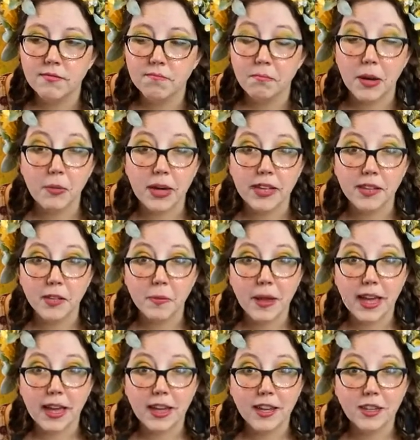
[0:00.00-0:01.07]
my regular
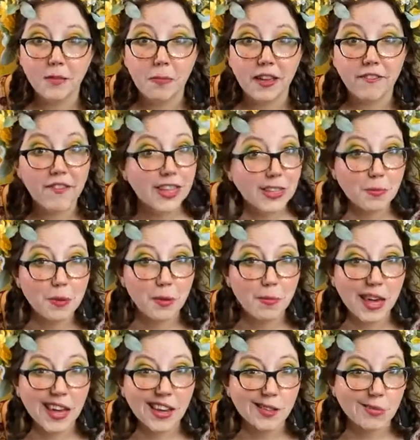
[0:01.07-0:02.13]
page, my Facebook
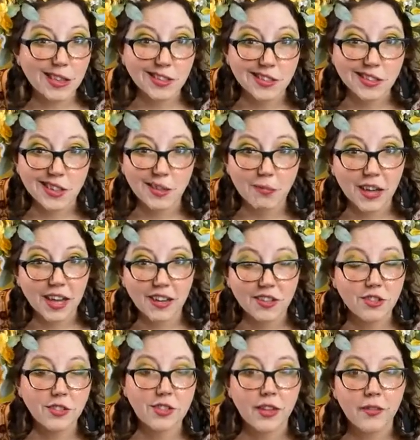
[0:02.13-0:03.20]
page, my Instagram
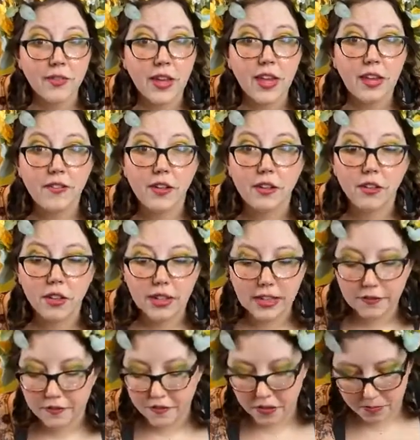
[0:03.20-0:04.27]
page. So if you're
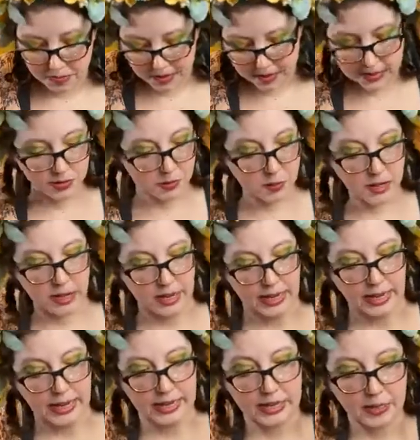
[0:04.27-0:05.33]
looking for me, that's where I
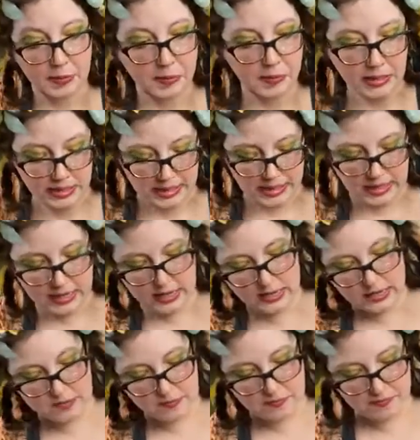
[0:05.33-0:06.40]
am.
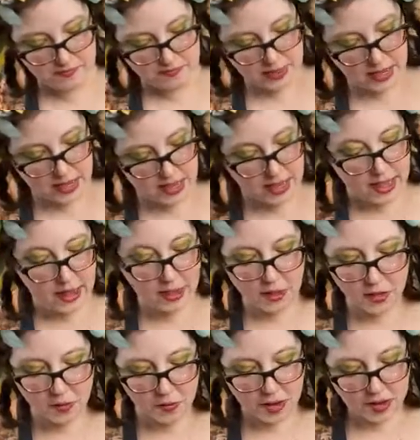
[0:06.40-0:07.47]
And
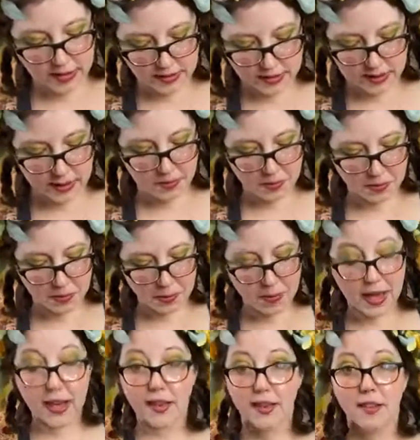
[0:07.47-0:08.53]
otherwise, I will be
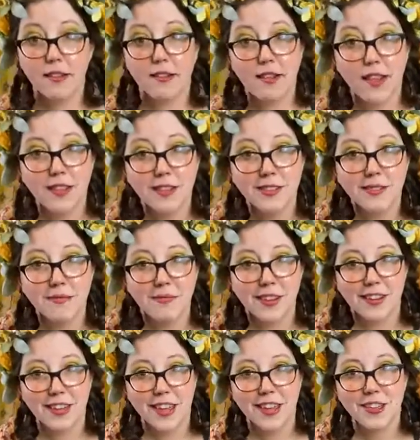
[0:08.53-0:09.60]
back next
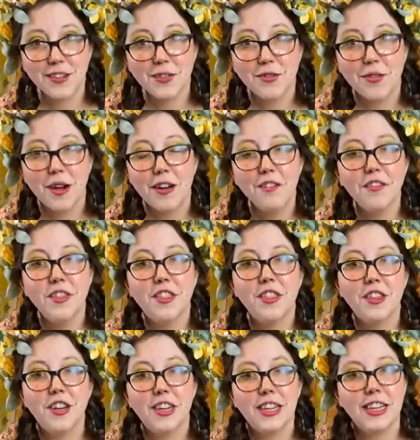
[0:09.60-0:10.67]
Monday at
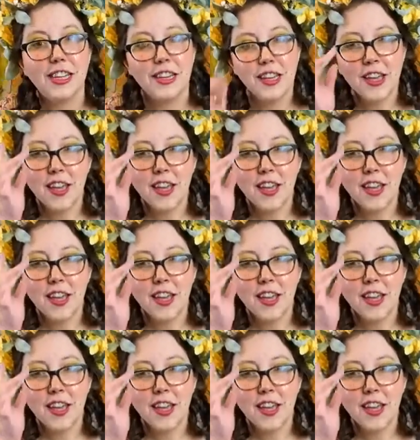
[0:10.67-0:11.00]
12:30